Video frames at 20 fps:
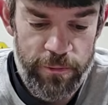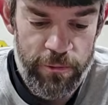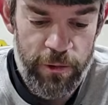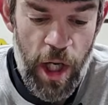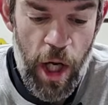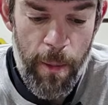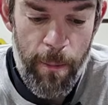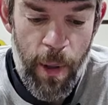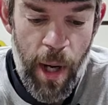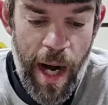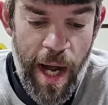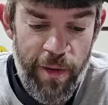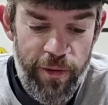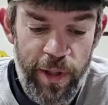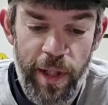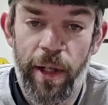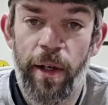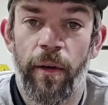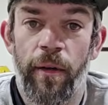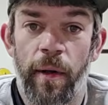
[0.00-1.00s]
lot
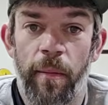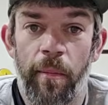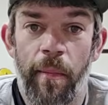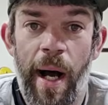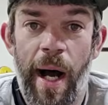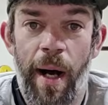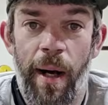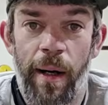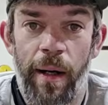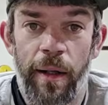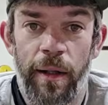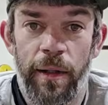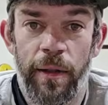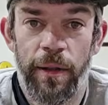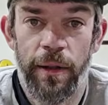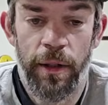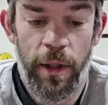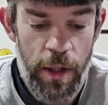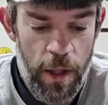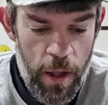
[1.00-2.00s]
pricier than my
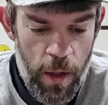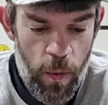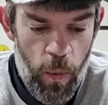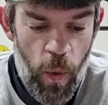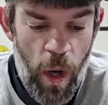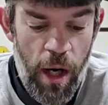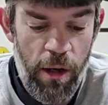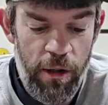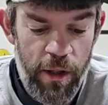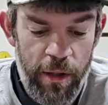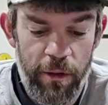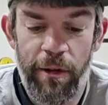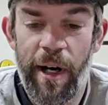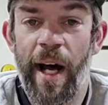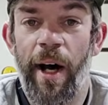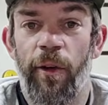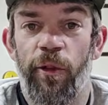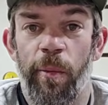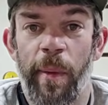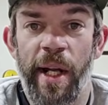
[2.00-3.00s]
wallet
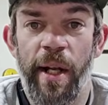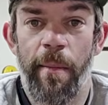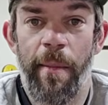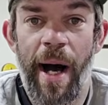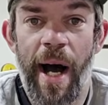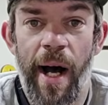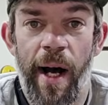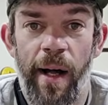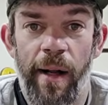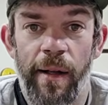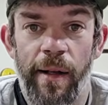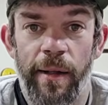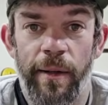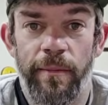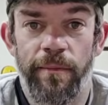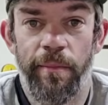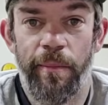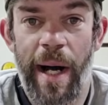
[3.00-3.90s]
allows me to buy